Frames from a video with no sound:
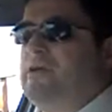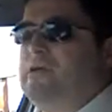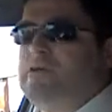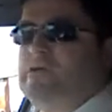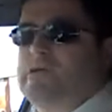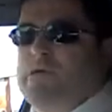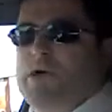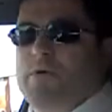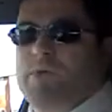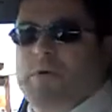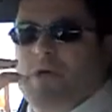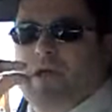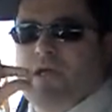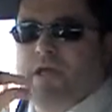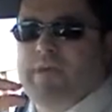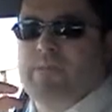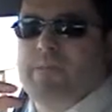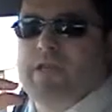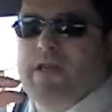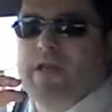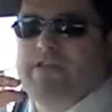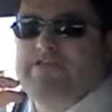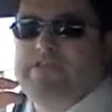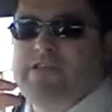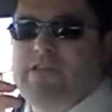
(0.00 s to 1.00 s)
So we're going to
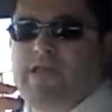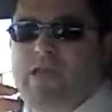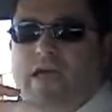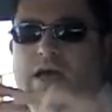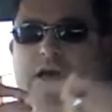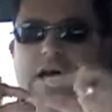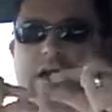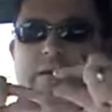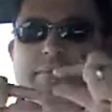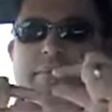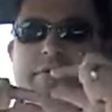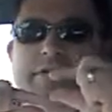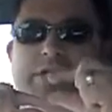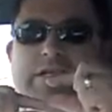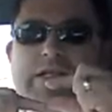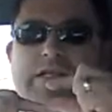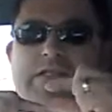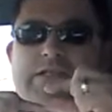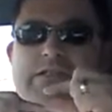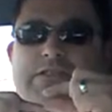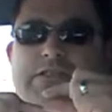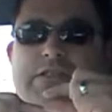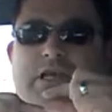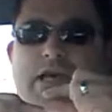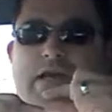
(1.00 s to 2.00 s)
be lifting it up in
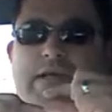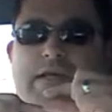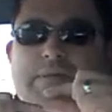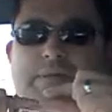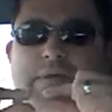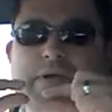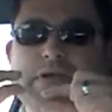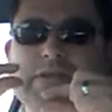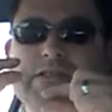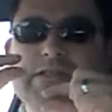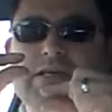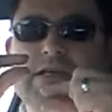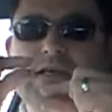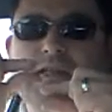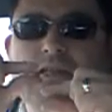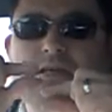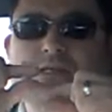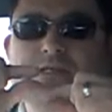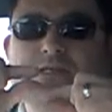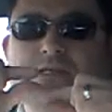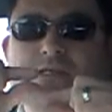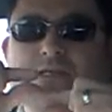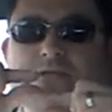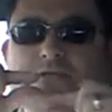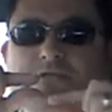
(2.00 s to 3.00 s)
little tiny bits like
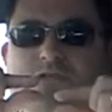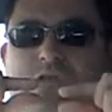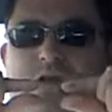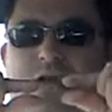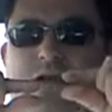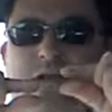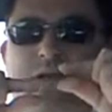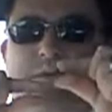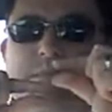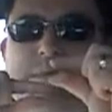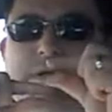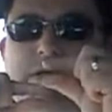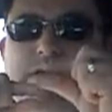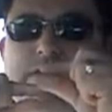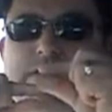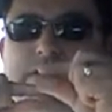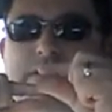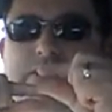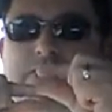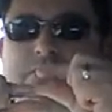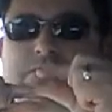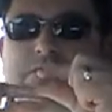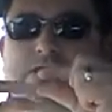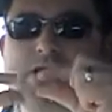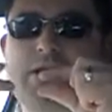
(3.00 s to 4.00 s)
this, little tiny bits,
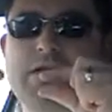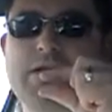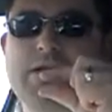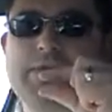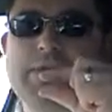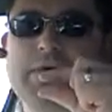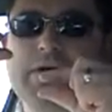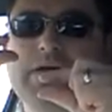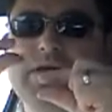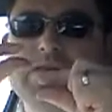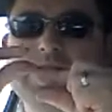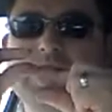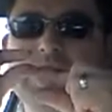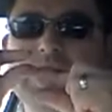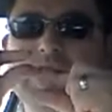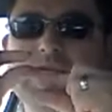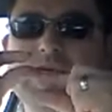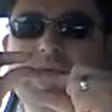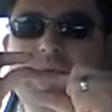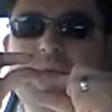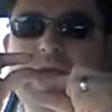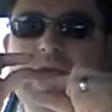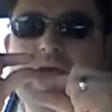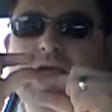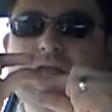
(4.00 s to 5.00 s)

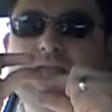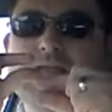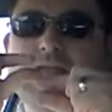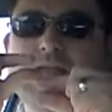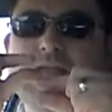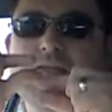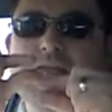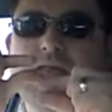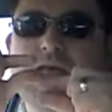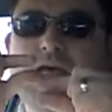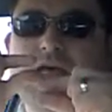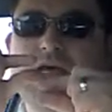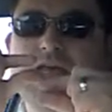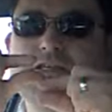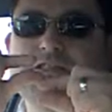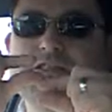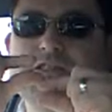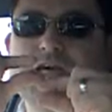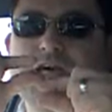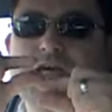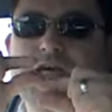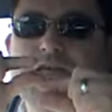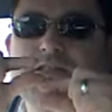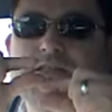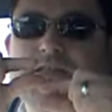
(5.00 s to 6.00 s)
until we get to the stage
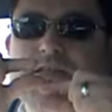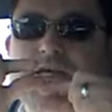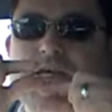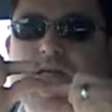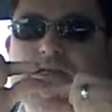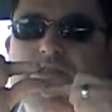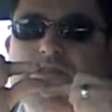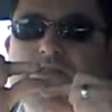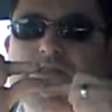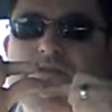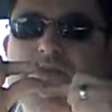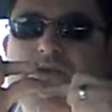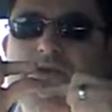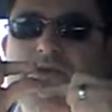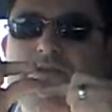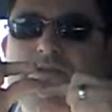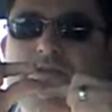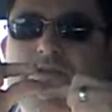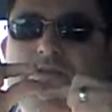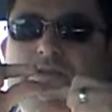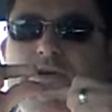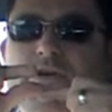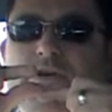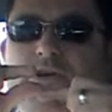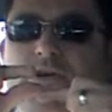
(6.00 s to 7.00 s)
that it starts to
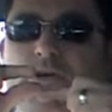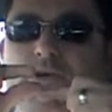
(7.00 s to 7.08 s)
move,